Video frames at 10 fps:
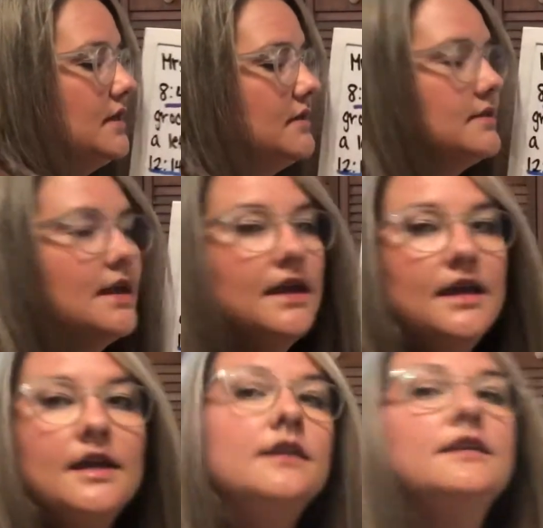is
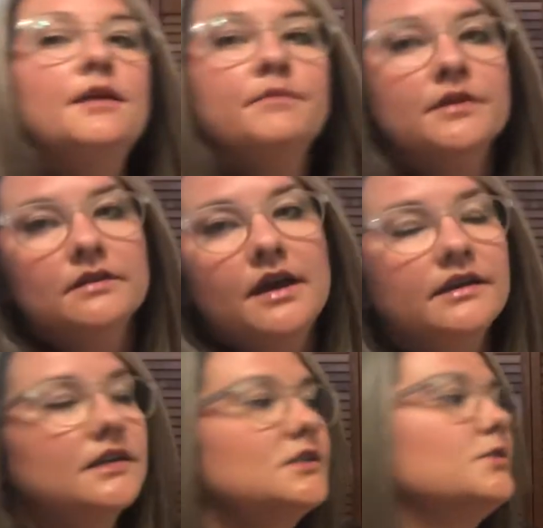a number line, because